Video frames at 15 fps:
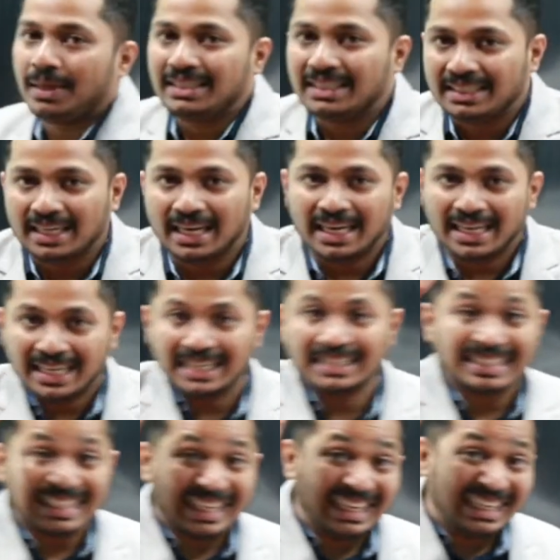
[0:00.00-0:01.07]
material
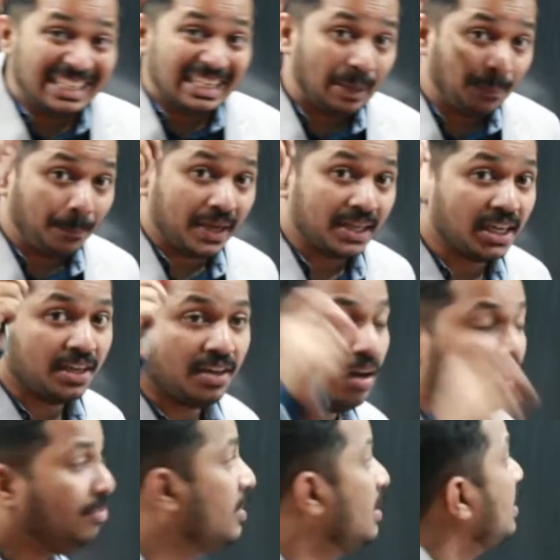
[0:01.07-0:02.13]
is independent of